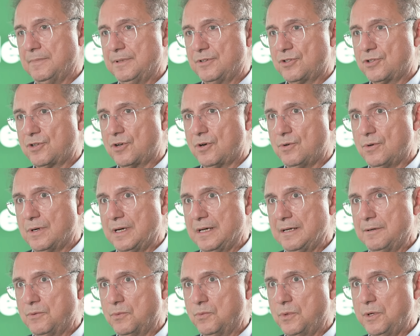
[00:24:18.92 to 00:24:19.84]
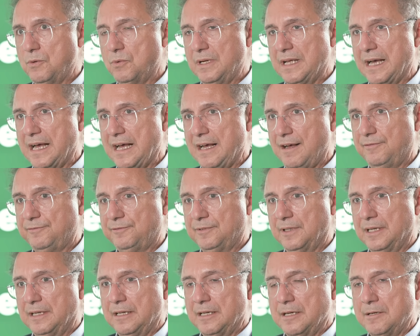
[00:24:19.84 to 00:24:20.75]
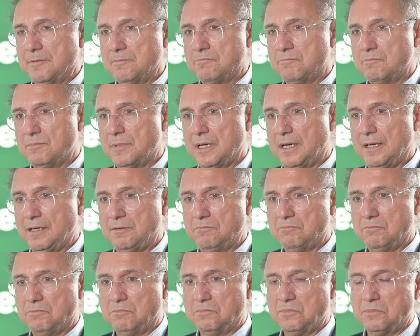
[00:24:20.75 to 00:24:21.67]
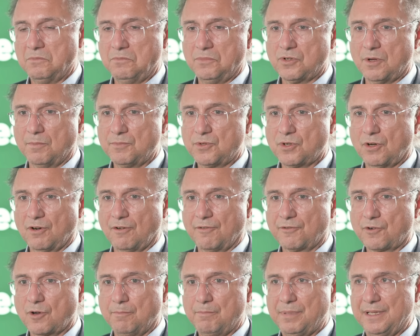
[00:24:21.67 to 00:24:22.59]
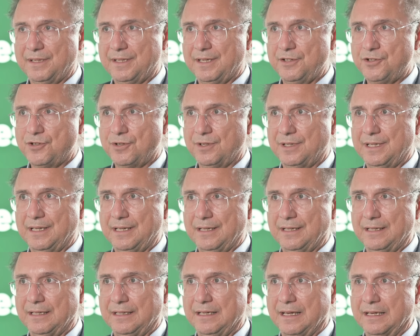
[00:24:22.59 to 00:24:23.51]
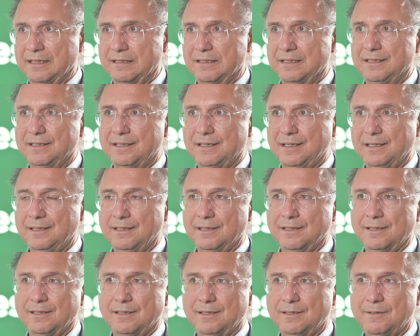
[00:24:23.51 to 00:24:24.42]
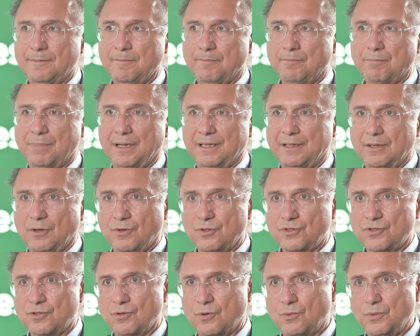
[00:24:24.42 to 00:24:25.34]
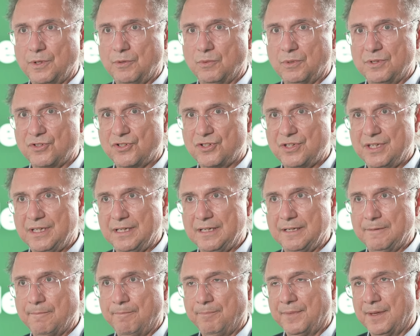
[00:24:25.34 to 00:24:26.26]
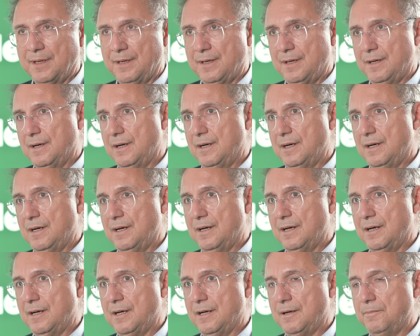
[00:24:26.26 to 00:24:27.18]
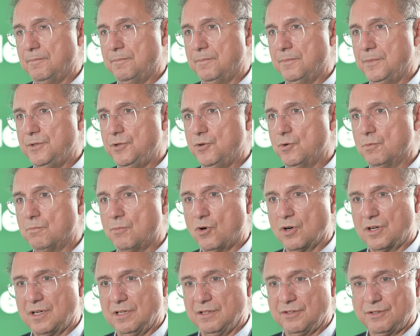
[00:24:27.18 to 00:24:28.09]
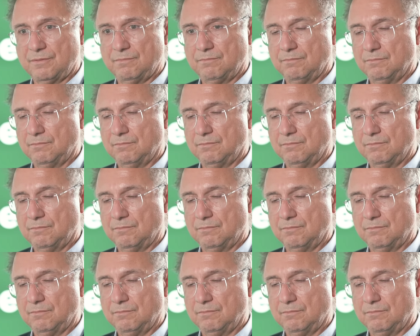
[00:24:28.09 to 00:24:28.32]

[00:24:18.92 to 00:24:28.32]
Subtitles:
So we will have some sort of competition in the existing, but also we will see new models